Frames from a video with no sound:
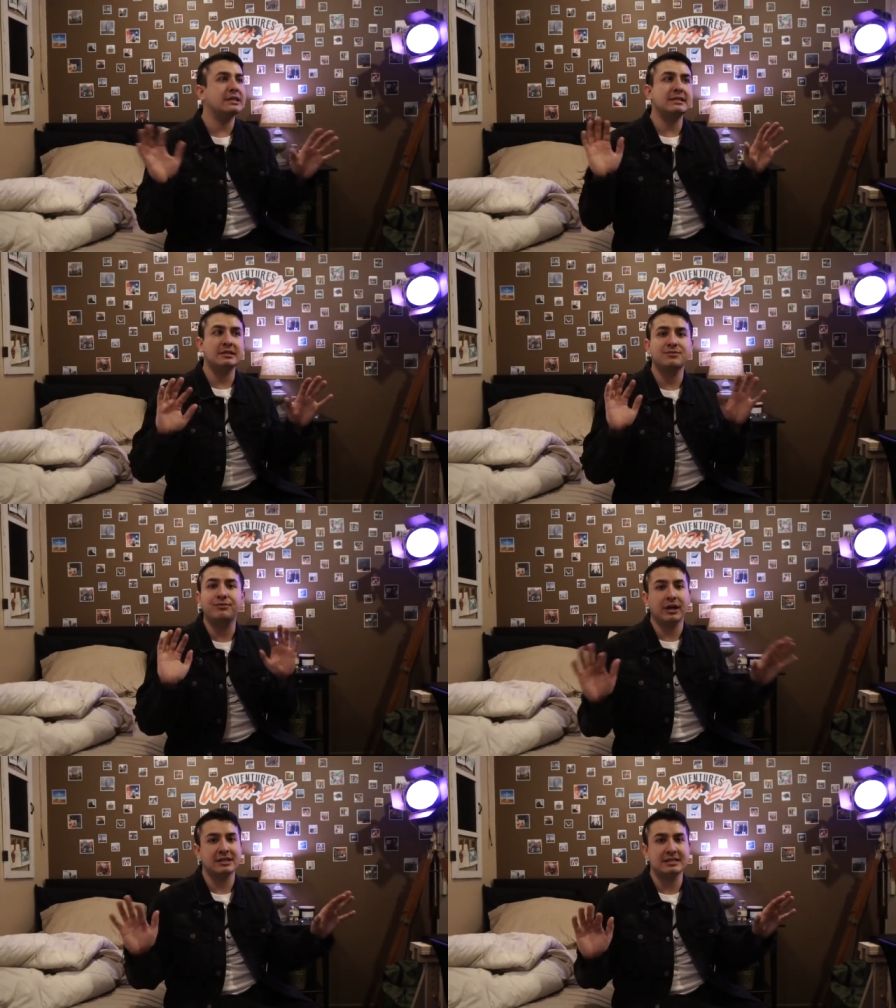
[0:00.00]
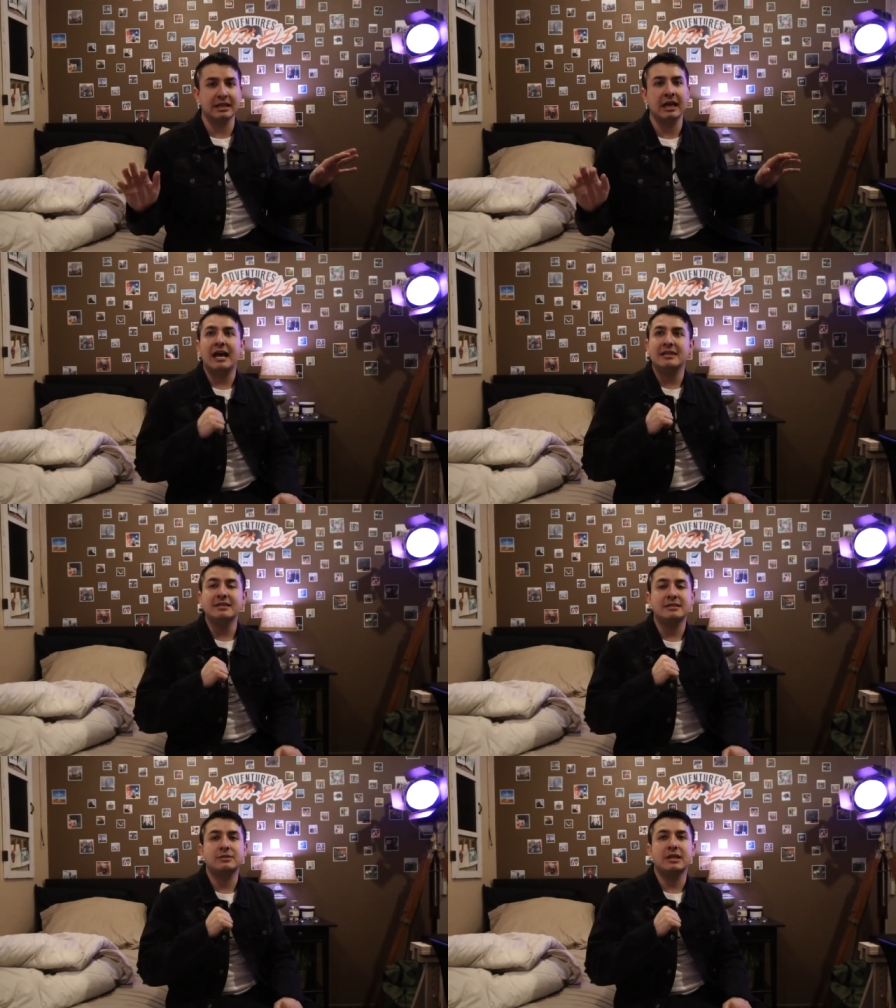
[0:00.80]
craziest, funnest thing, and
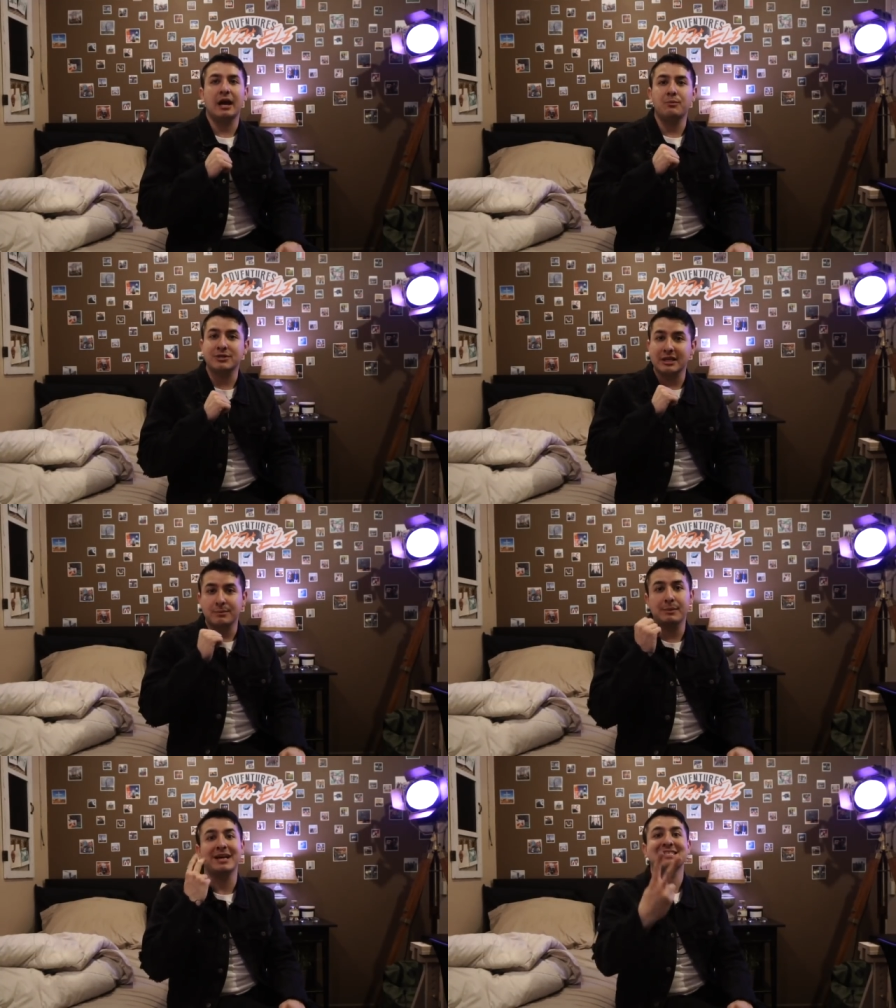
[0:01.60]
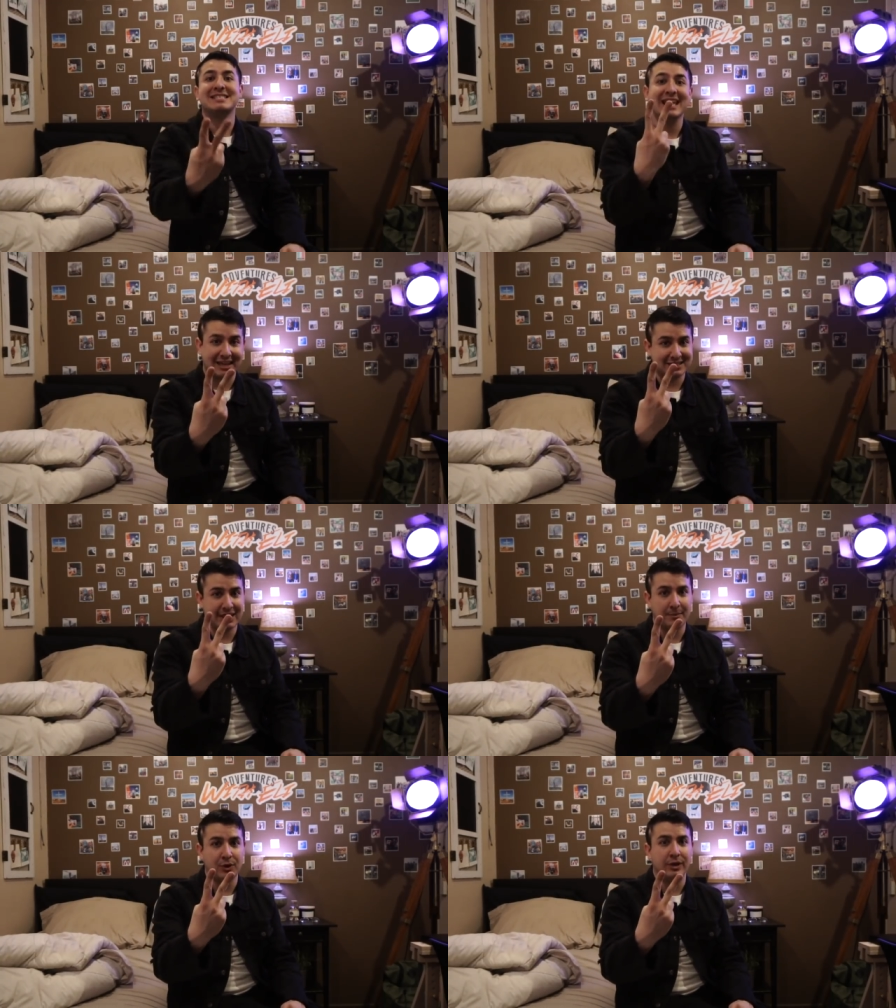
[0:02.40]
this time was gonna be my second
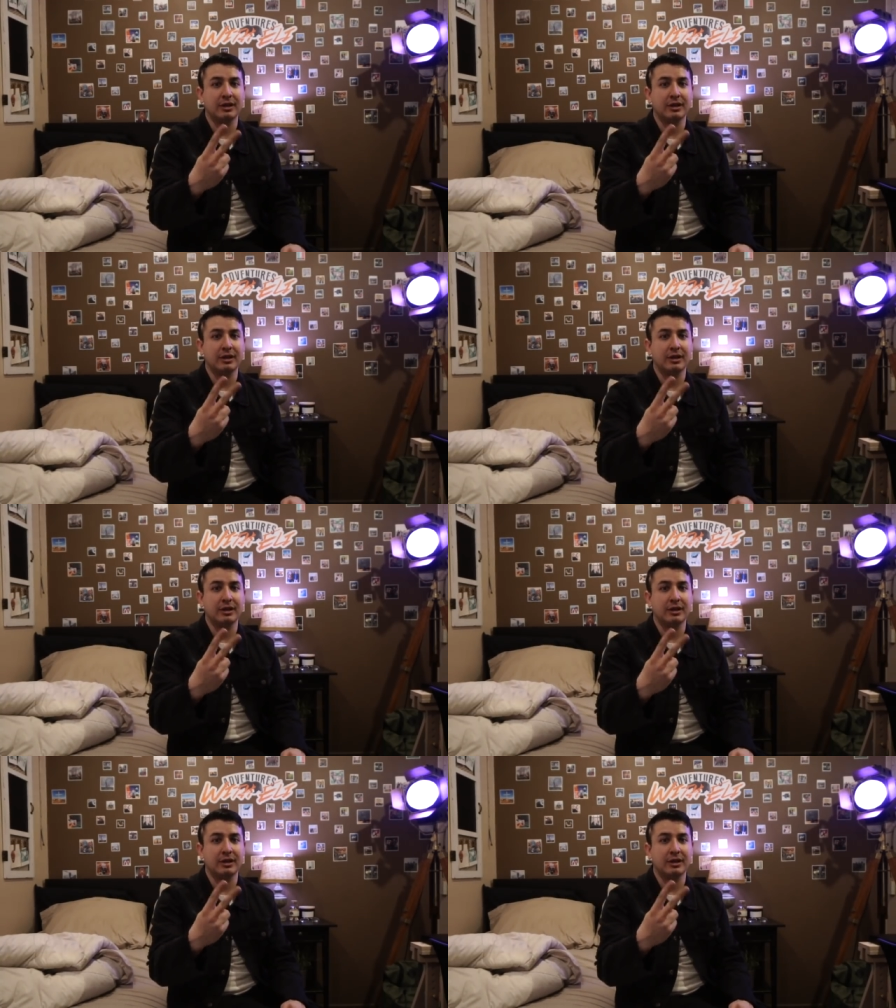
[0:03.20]
time going.